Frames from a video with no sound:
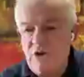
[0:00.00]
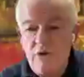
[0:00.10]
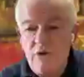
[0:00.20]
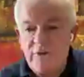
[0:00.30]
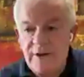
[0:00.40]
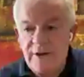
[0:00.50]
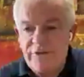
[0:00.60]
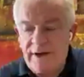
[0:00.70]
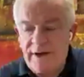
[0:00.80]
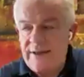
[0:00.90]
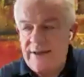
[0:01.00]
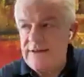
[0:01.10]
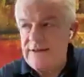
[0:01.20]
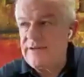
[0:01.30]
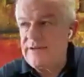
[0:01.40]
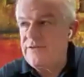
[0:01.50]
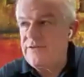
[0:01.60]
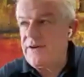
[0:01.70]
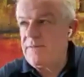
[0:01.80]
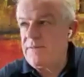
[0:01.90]
not overly
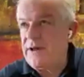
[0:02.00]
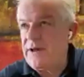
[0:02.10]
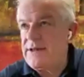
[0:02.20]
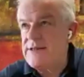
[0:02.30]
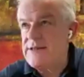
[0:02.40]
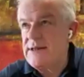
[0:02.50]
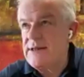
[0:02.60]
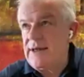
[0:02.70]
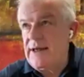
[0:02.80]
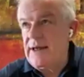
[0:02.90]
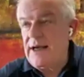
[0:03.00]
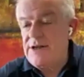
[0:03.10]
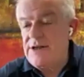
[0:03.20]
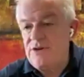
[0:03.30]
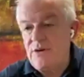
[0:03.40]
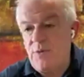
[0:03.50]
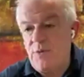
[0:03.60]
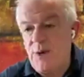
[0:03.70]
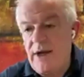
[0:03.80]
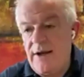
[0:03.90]
affected. The Philippines, as
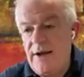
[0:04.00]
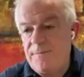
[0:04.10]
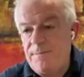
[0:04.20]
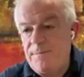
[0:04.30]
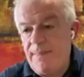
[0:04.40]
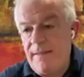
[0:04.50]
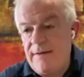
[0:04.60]
you're aware,